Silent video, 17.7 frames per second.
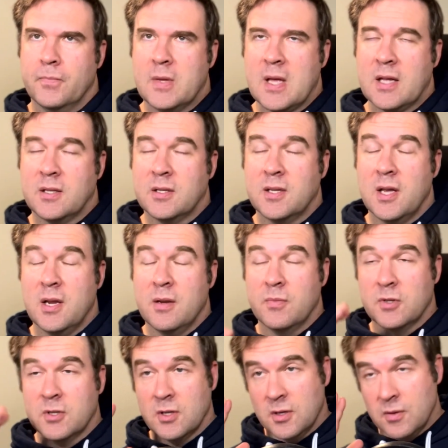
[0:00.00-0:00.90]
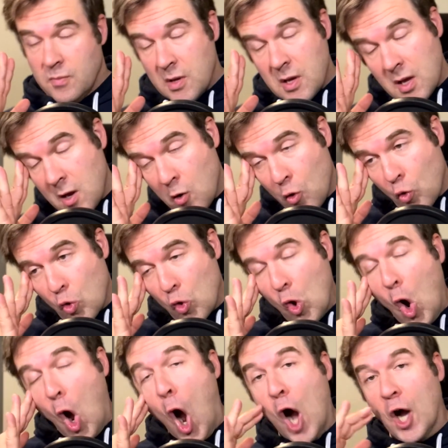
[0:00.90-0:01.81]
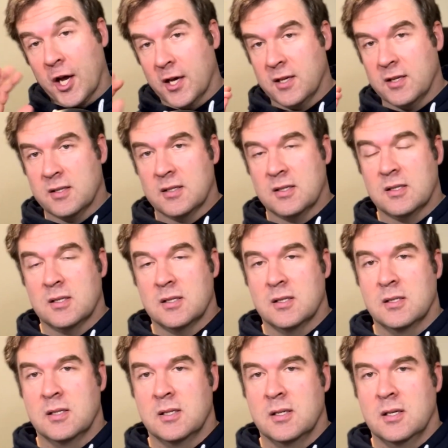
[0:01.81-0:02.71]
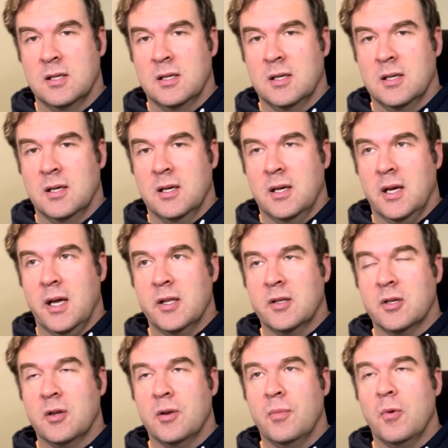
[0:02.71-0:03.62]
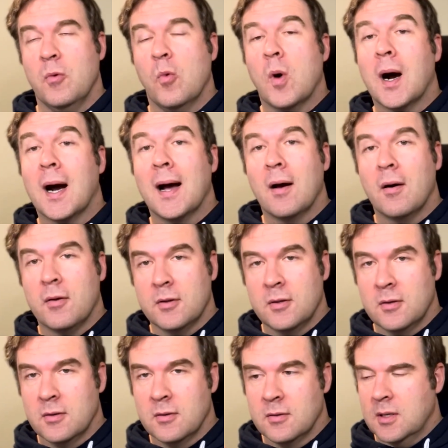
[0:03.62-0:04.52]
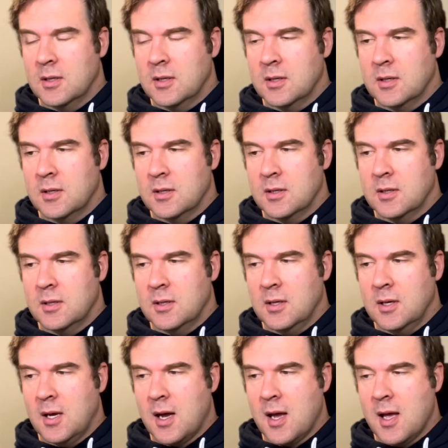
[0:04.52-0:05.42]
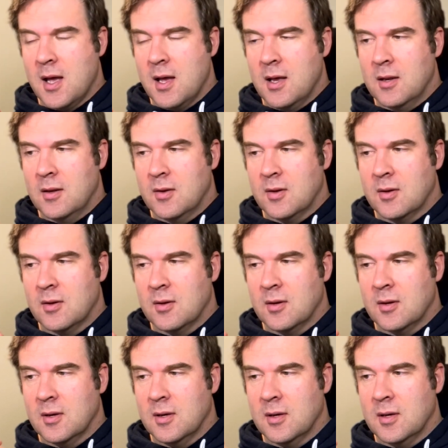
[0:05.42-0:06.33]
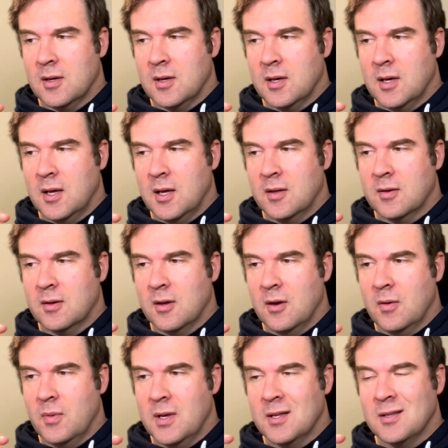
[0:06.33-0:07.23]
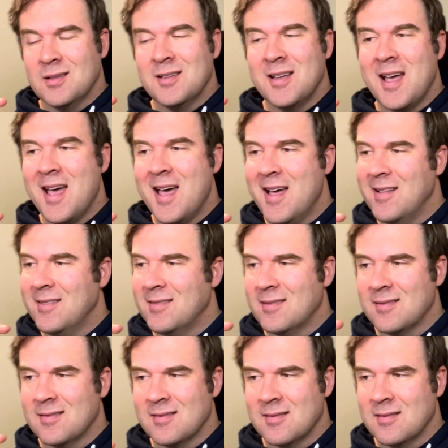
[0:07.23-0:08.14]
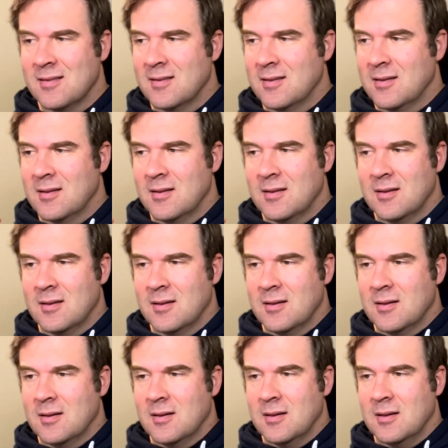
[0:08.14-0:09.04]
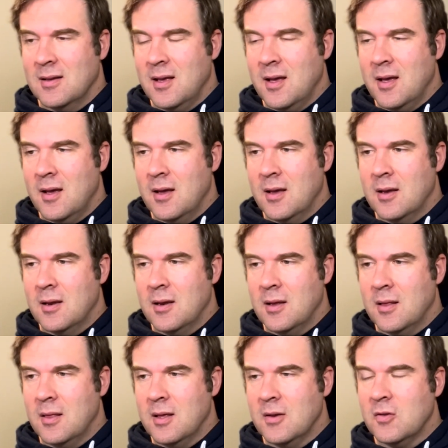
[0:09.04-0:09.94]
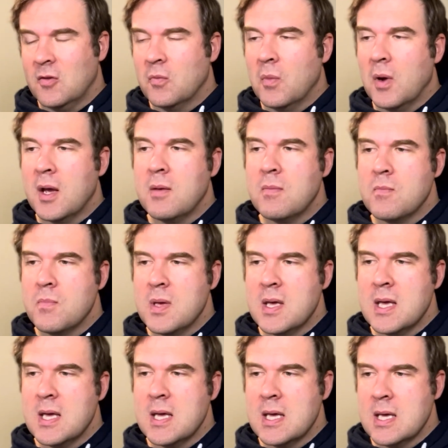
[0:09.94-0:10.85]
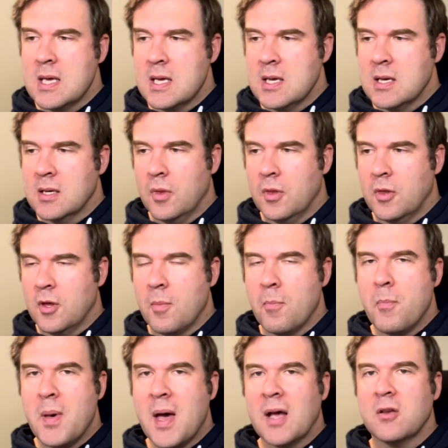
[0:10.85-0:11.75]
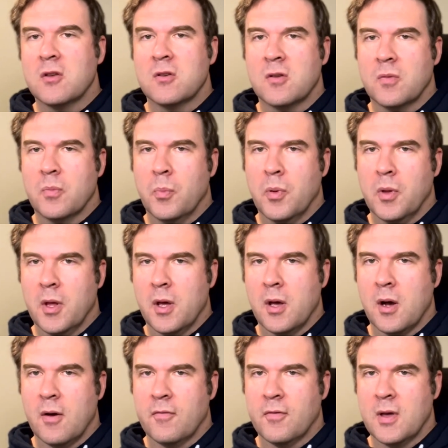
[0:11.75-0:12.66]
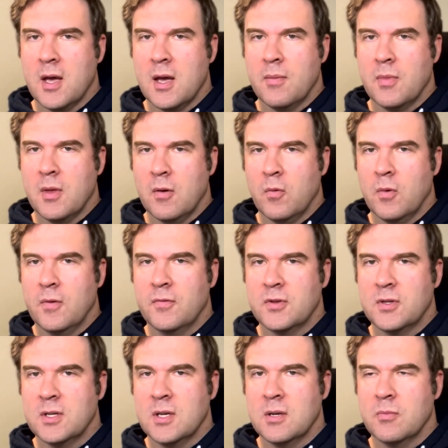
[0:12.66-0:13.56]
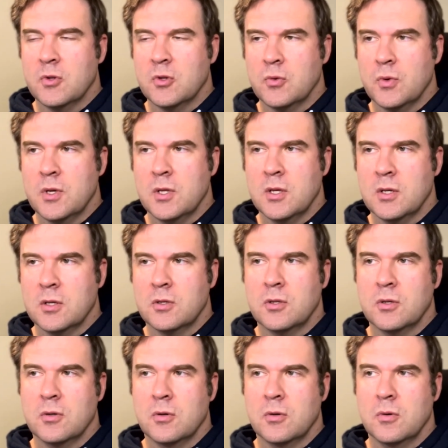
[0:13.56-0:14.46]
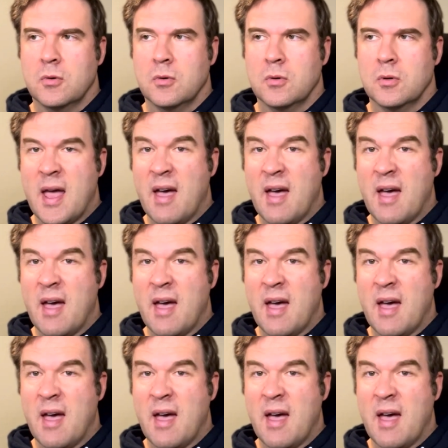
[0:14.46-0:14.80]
That stadium is going to be raucous. It's going to be wild, and it's going to be intense. And this might be the best playoff game that we've seen between these two